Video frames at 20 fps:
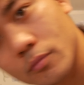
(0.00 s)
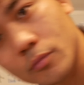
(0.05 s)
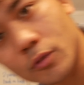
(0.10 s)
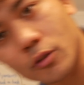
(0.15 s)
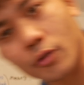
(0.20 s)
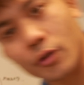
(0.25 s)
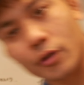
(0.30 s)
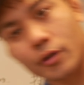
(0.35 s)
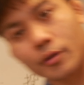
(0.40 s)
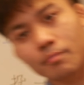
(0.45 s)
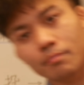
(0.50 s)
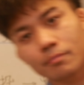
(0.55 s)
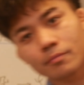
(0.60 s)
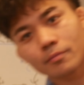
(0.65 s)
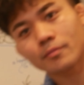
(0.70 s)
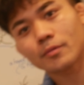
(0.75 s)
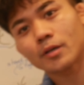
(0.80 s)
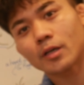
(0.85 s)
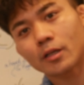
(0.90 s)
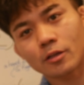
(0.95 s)
Okay.
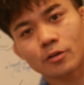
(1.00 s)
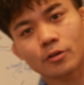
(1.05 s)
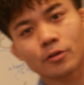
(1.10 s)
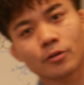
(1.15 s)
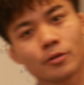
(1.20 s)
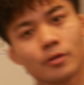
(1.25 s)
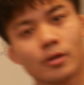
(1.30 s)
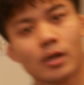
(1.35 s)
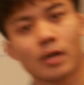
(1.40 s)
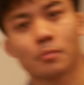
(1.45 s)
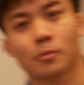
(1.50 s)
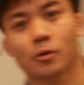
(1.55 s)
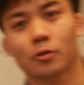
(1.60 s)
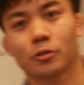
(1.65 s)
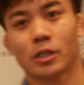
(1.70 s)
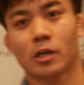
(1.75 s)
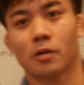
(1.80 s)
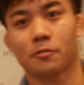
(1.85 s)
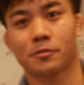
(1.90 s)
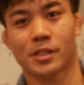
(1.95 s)
Hello, I'm
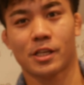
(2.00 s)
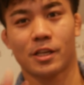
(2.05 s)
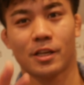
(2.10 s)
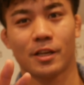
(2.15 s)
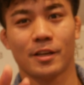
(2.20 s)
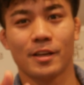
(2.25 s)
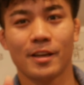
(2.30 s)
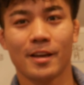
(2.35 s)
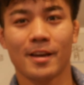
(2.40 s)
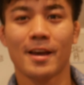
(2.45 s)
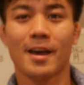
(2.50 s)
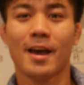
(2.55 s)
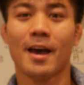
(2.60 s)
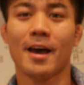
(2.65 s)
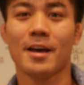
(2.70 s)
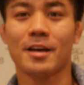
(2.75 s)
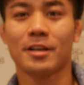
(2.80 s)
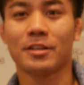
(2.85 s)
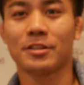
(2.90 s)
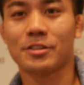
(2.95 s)
Kotarovsky,
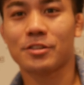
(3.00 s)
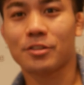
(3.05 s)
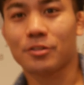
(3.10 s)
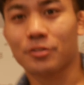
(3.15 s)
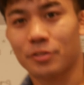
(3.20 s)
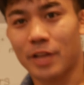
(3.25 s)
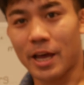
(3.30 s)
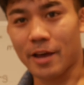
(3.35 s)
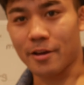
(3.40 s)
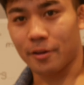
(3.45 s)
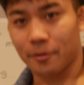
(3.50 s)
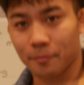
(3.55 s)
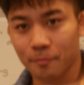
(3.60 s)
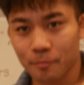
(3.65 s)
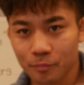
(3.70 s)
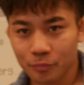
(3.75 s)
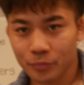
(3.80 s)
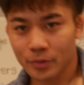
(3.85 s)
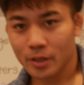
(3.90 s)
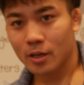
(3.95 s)
and today
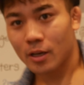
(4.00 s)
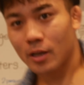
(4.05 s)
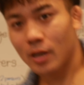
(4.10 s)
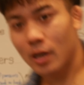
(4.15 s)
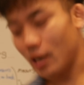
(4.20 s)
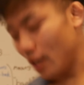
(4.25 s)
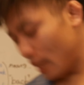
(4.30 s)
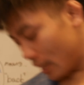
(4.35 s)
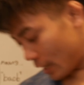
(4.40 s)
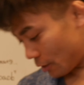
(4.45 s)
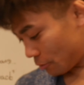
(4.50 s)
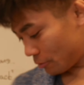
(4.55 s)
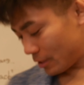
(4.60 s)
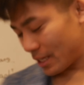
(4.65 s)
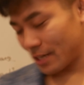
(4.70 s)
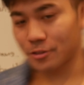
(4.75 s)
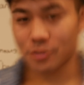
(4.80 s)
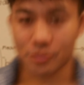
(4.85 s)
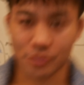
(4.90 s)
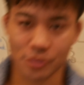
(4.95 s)
I would
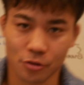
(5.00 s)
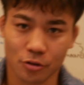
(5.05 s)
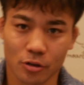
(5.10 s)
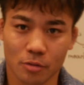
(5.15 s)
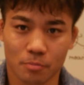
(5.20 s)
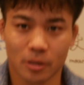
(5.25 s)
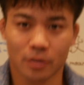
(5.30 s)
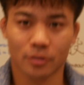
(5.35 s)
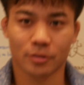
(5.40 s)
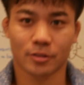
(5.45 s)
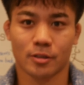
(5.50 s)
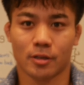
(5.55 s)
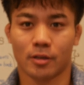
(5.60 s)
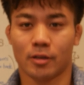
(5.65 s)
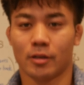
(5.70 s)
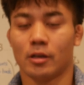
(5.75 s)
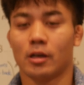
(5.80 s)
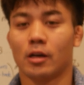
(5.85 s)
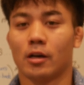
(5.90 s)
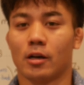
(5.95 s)
like to talk about
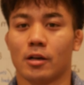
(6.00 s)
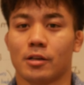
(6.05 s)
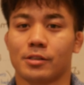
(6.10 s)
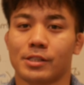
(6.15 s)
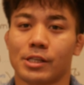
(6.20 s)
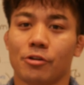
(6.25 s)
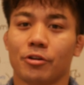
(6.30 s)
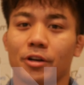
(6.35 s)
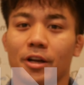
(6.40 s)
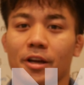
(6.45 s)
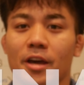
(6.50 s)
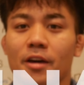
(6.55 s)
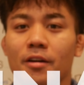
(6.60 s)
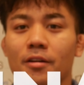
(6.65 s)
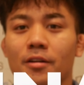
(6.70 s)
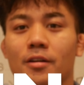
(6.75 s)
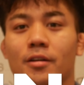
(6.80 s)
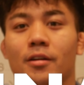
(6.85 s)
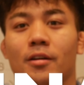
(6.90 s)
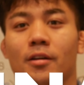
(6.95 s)
Seoinage,
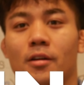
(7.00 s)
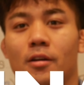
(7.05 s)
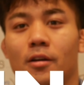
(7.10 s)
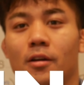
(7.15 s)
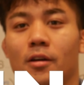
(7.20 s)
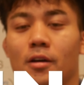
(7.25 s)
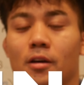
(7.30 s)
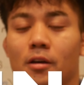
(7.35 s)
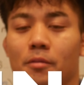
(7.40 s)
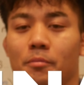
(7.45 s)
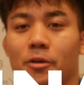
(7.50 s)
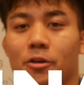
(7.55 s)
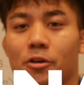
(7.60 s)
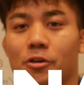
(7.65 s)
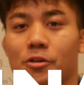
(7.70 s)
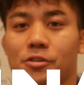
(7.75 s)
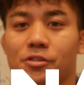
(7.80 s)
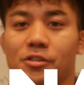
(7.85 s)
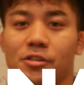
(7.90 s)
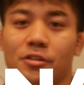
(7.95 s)

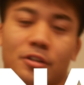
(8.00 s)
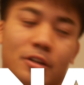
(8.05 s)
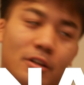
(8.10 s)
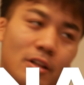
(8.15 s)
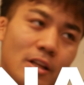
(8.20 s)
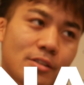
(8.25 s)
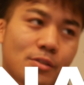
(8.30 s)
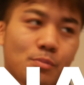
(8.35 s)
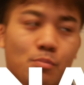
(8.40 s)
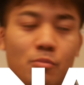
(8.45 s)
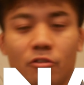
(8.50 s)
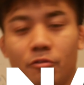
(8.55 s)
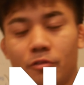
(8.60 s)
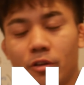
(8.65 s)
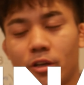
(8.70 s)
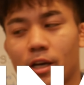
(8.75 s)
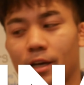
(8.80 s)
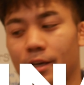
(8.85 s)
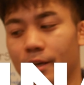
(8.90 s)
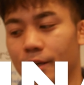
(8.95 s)
because in the last movie
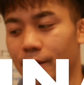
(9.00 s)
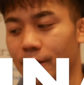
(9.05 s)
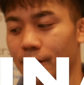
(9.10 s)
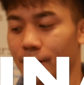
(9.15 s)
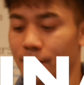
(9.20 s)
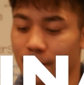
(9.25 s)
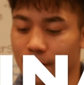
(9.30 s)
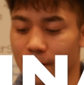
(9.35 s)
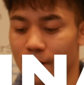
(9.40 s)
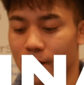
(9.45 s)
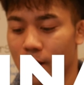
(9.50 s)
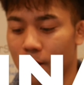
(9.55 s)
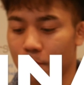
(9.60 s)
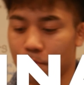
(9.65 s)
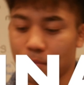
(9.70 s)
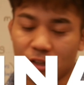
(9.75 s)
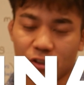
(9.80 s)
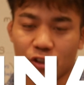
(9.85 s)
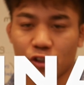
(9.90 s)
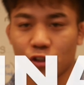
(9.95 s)
I
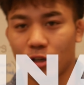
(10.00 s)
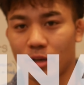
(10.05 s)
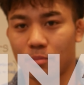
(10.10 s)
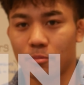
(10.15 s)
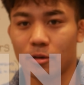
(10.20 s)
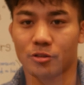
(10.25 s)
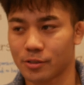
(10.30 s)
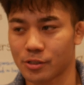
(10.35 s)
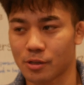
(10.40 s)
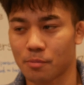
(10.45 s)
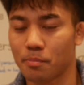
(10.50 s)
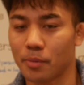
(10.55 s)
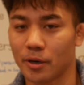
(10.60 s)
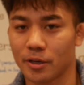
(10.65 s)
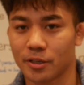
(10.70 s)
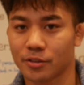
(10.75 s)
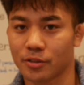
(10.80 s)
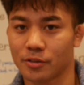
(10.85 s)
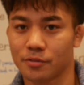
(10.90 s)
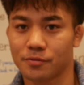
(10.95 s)
mentioned about some
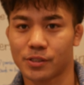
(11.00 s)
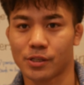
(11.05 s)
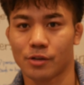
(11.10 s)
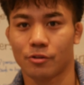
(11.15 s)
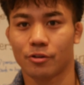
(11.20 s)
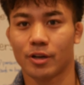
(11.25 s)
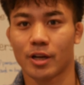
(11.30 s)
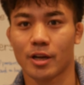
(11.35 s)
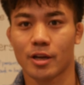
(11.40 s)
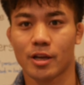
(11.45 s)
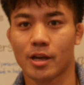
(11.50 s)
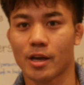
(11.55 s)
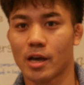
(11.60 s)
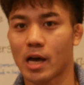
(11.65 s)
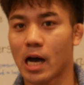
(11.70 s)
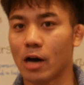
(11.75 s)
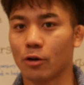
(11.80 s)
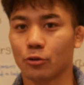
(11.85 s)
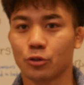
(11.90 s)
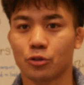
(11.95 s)
part of Seoinage,
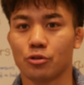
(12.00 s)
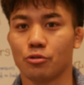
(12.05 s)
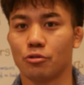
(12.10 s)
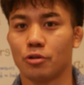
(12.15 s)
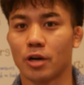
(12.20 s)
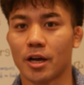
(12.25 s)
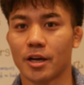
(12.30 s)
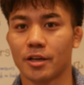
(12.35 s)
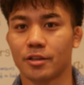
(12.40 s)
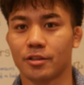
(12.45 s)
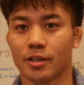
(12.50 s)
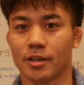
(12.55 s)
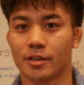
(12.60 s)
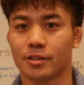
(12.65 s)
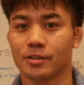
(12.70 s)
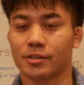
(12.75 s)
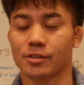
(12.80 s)
how to write and